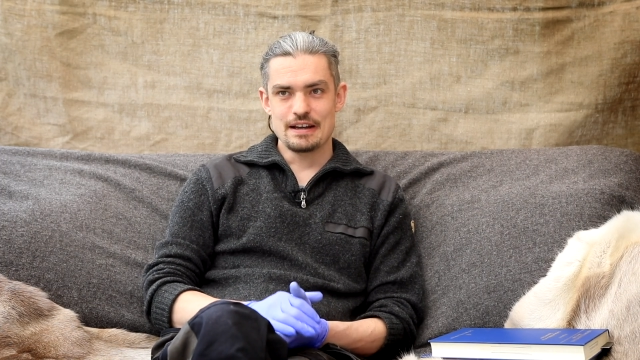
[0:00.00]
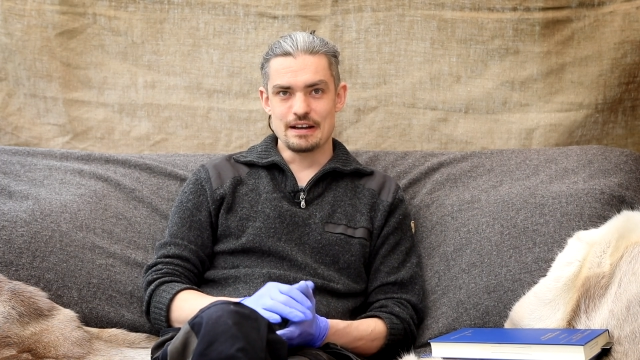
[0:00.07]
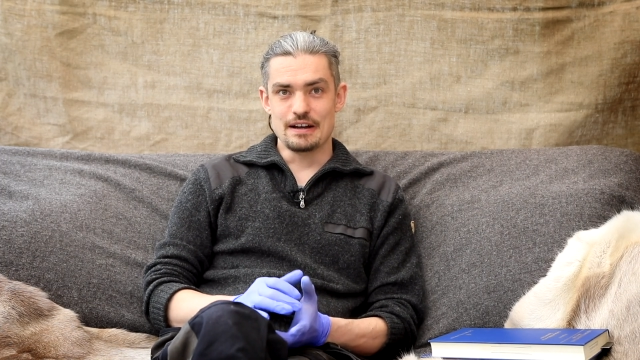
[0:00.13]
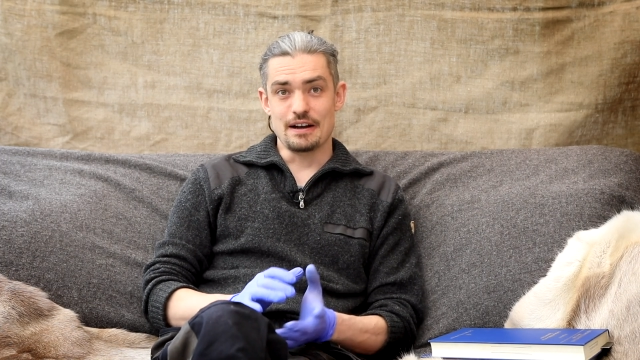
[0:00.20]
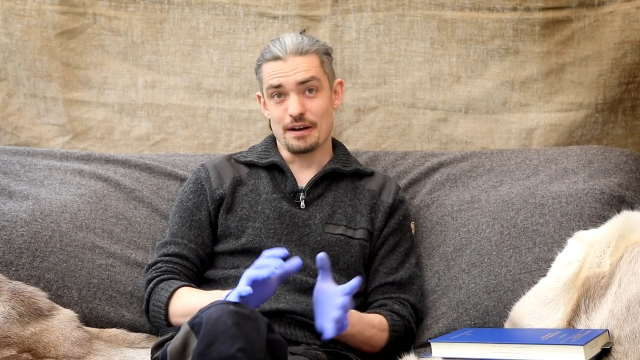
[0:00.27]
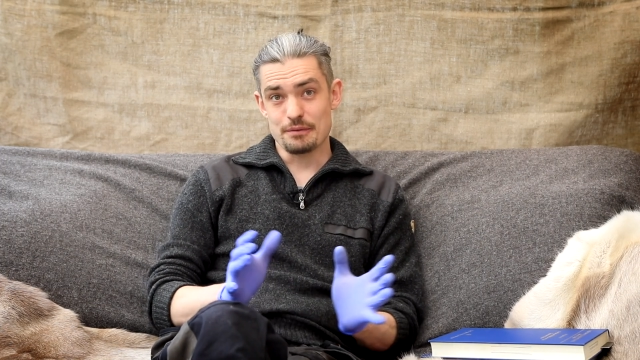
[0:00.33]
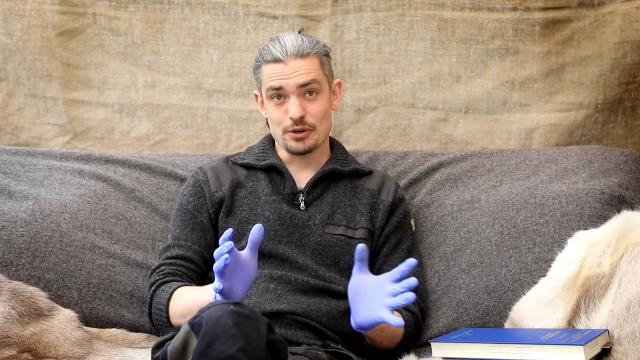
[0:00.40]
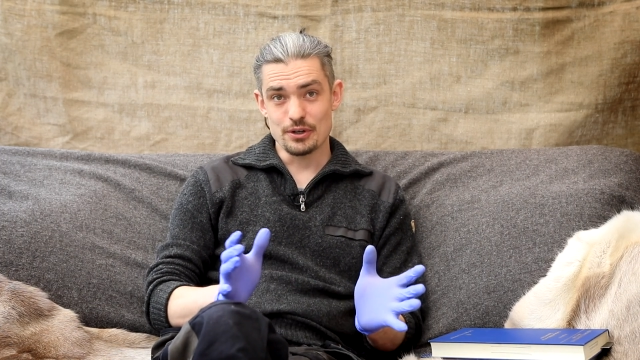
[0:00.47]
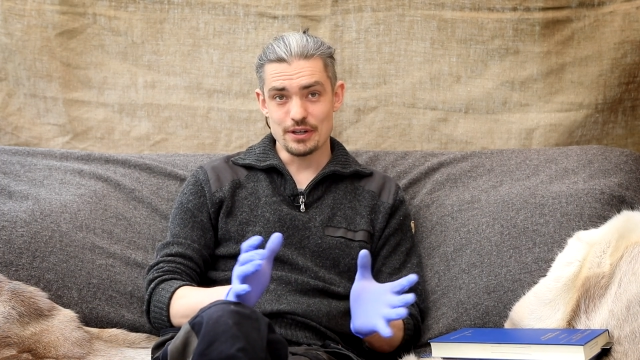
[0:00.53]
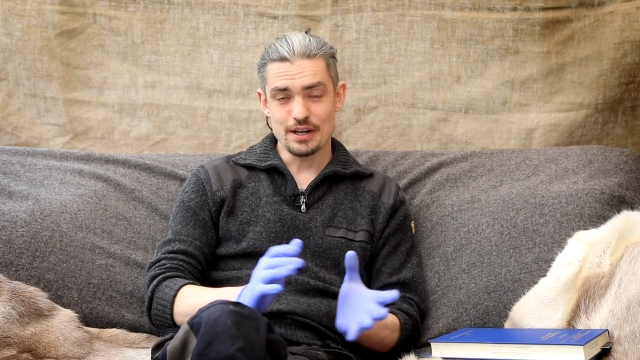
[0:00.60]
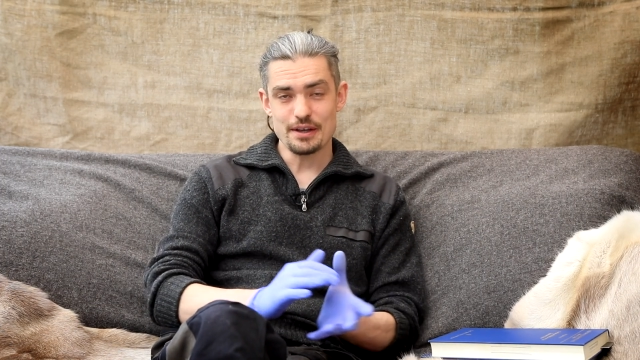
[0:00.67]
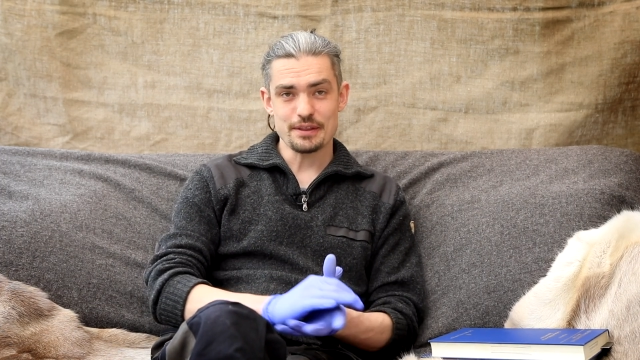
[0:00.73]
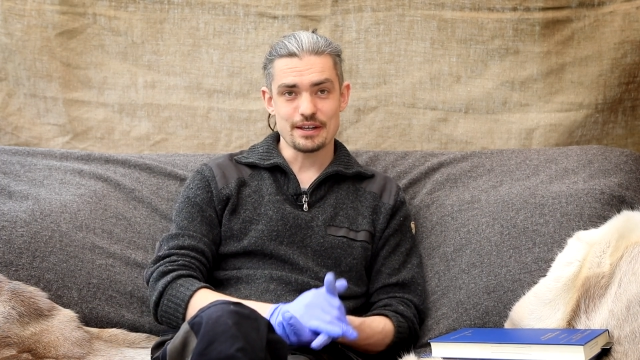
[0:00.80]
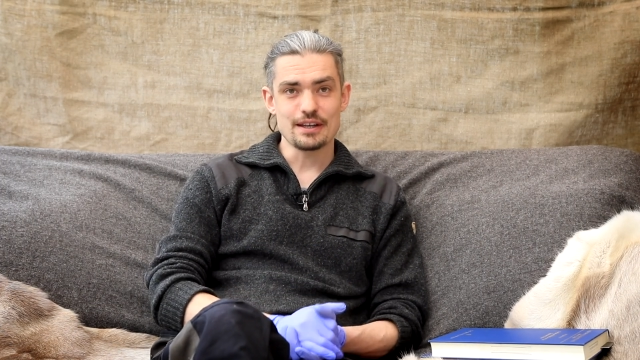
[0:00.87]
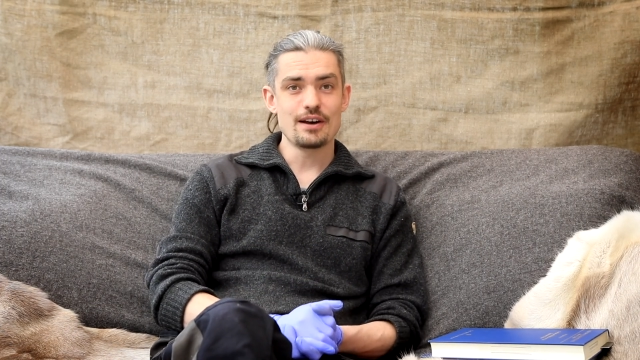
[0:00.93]
I've got
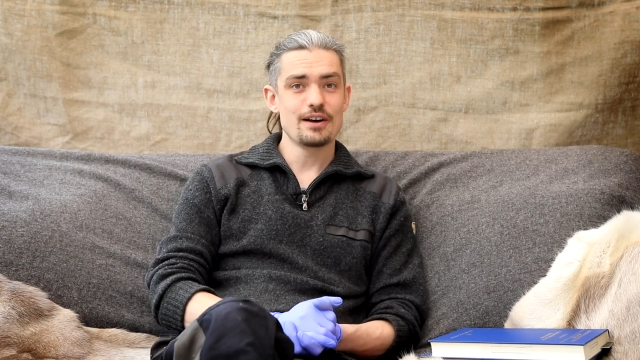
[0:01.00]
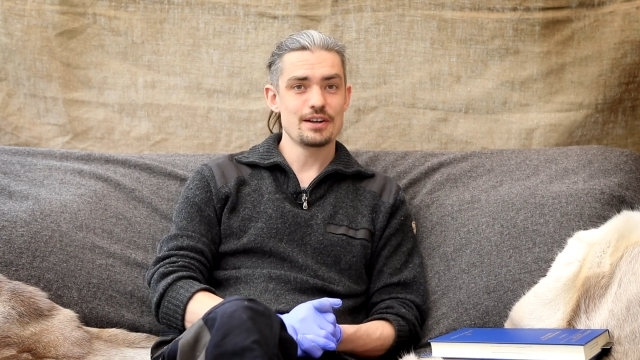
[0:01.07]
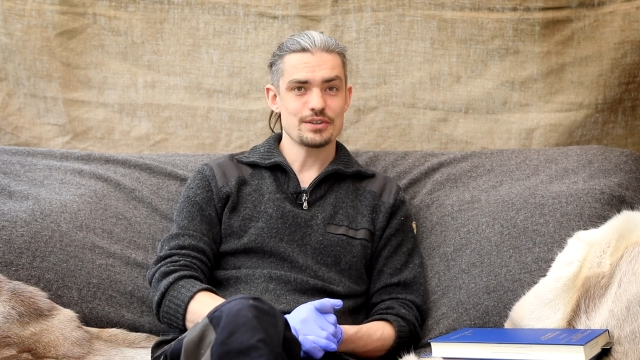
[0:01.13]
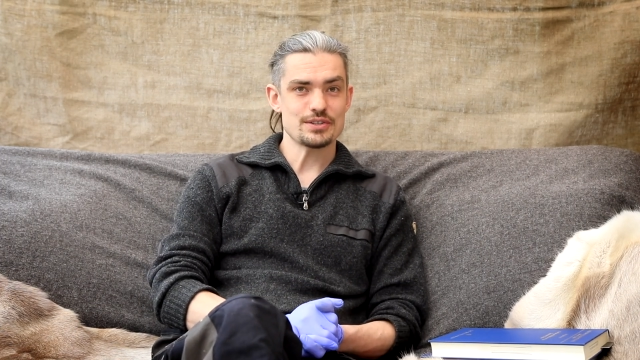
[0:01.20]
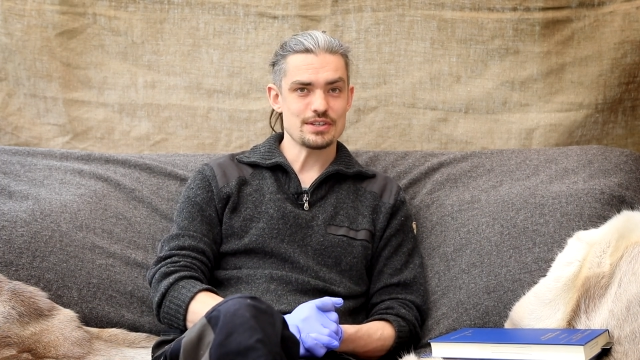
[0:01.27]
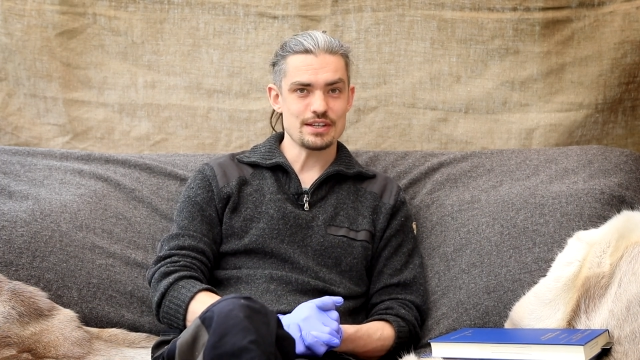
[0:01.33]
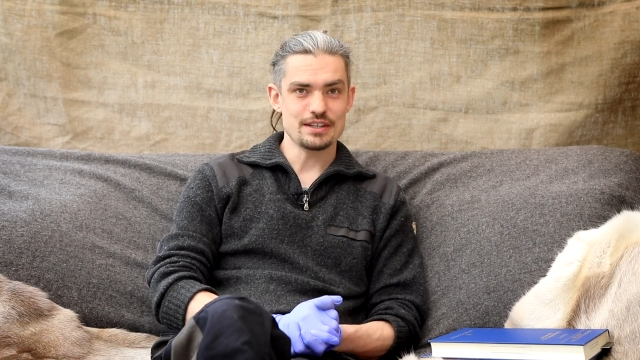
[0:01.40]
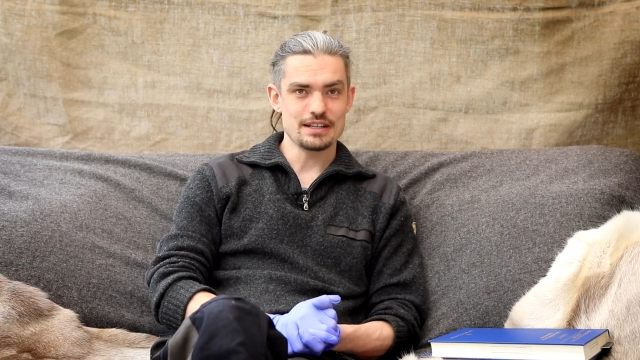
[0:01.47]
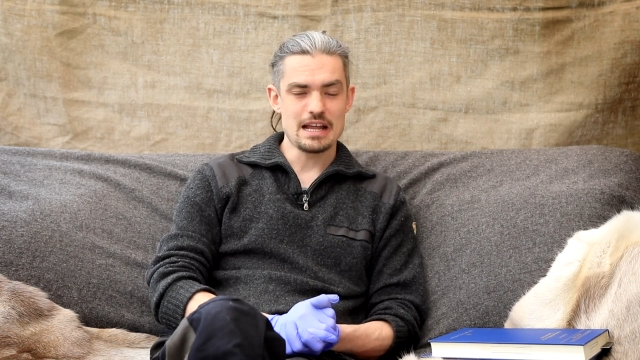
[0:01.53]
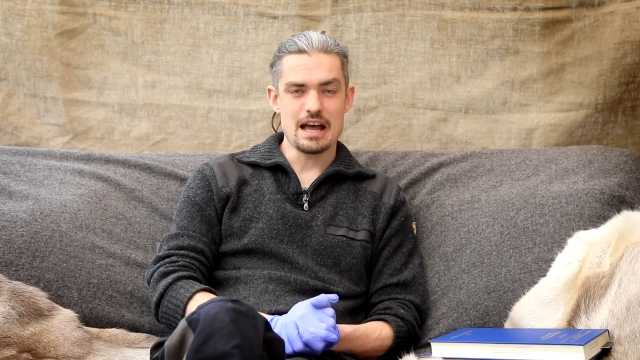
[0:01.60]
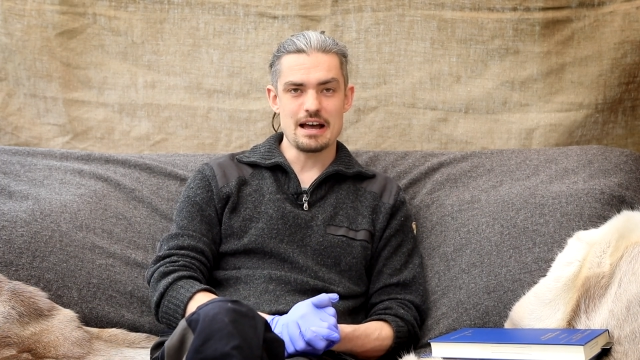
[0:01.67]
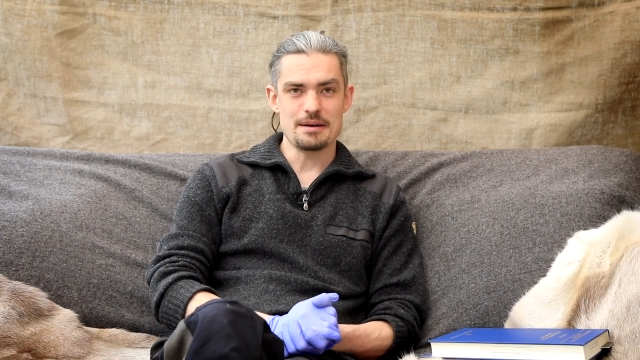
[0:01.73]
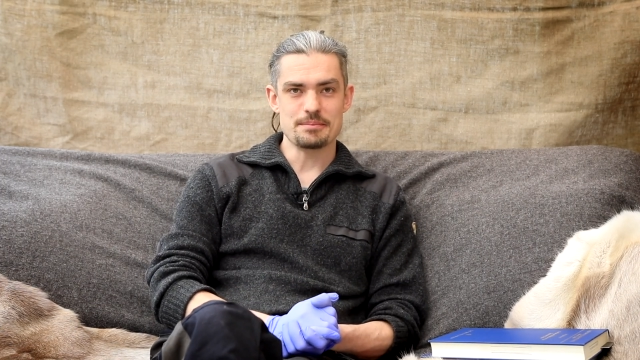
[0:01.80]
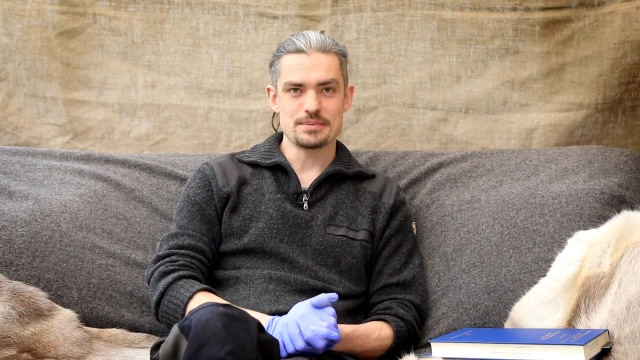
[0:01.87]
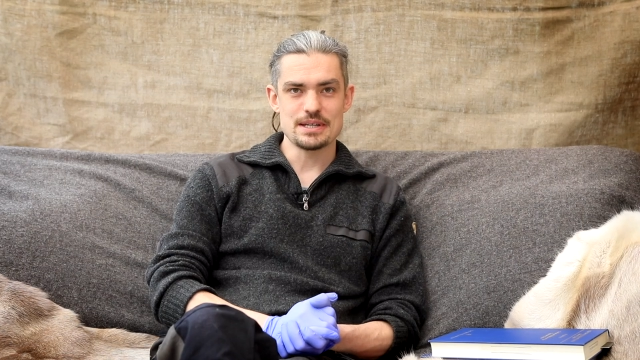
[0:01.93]
another casting
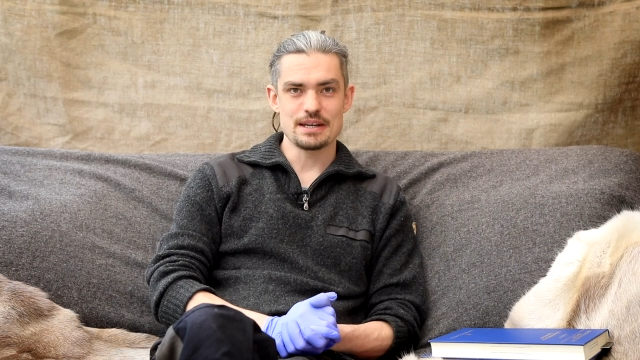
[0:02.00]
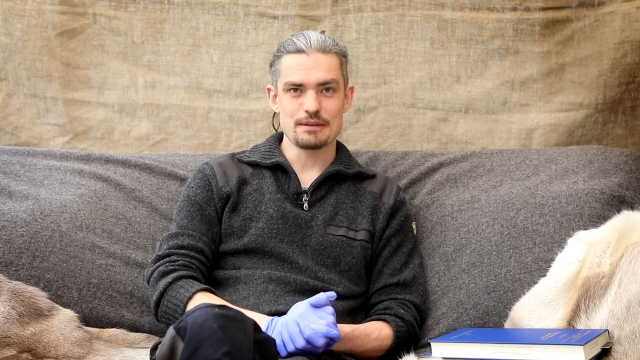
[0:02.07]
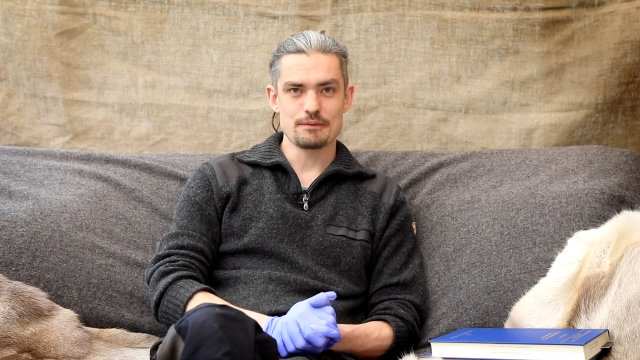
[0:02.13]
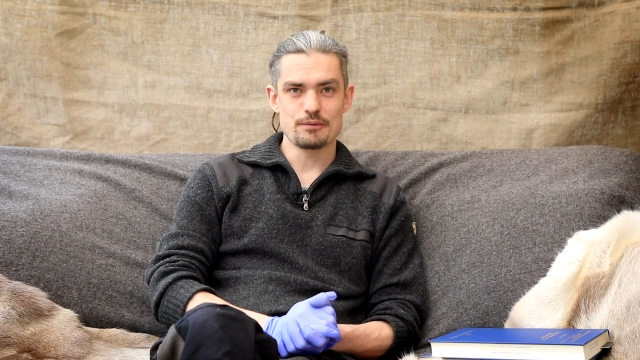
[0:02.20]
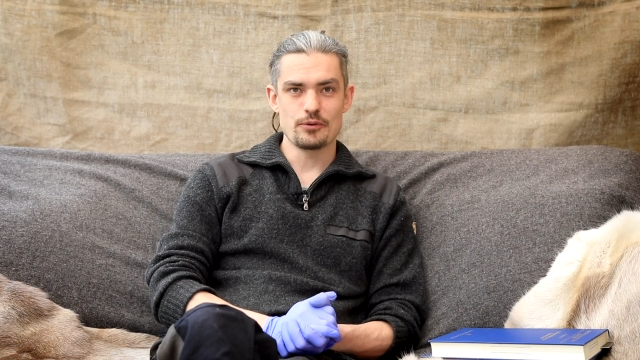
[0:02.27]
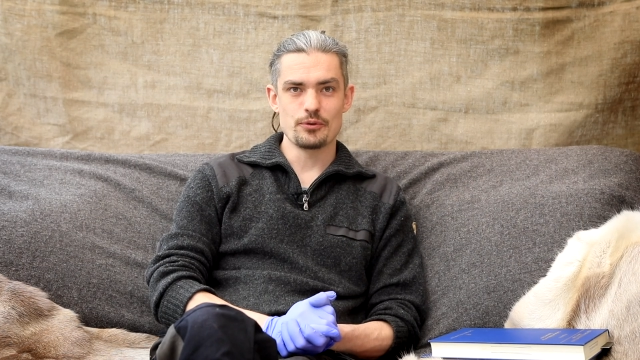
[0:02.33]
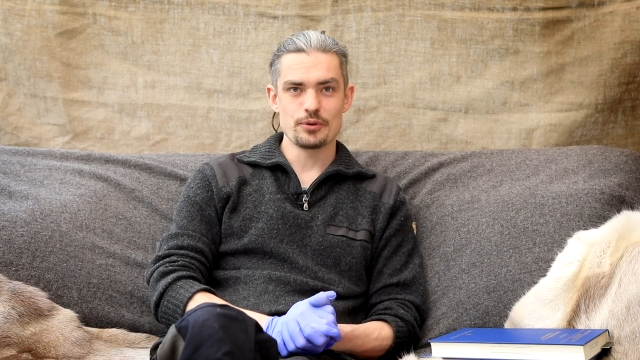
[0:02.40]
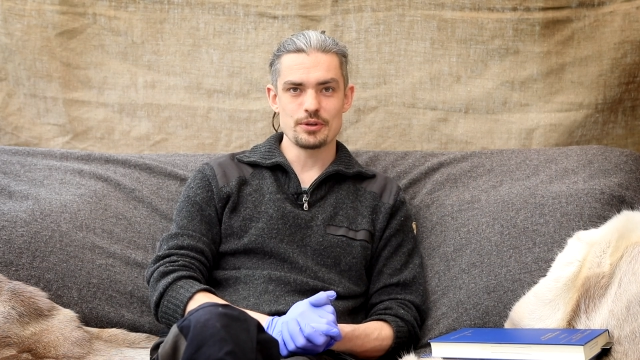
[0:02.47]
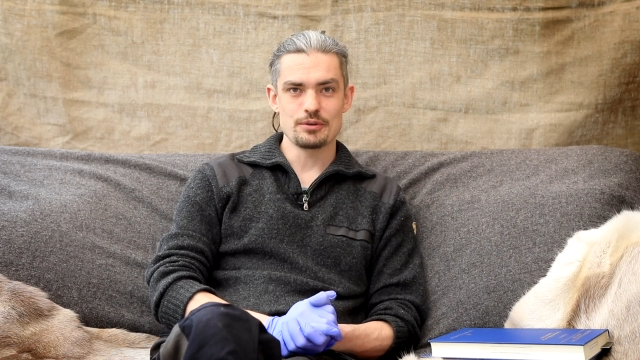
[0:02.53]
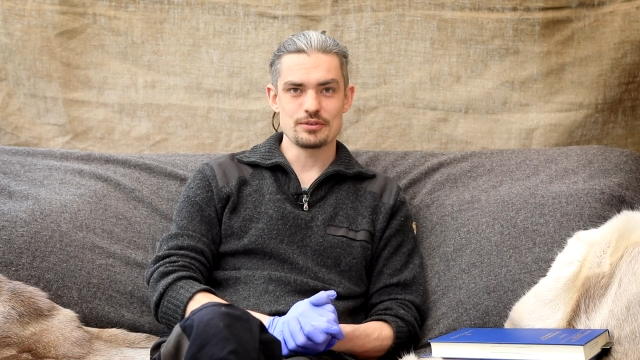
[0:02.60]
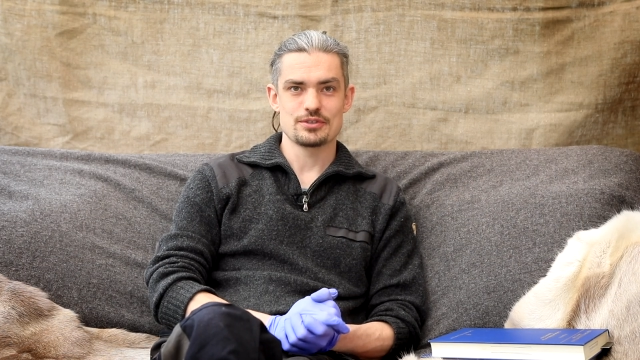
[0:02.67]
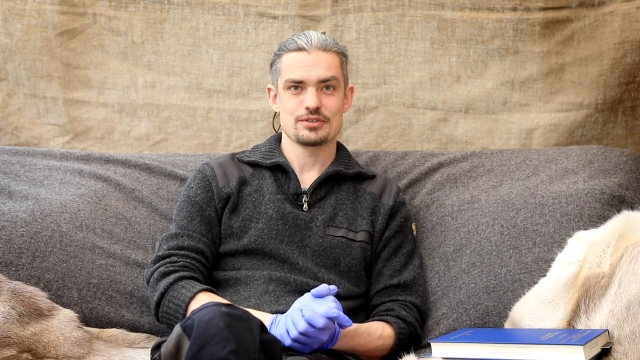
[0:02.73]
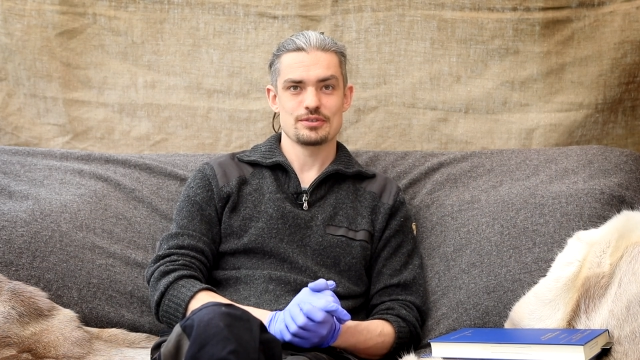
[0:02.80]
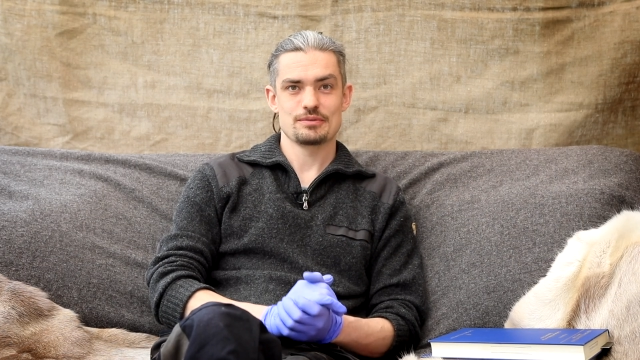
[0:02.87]
update for you.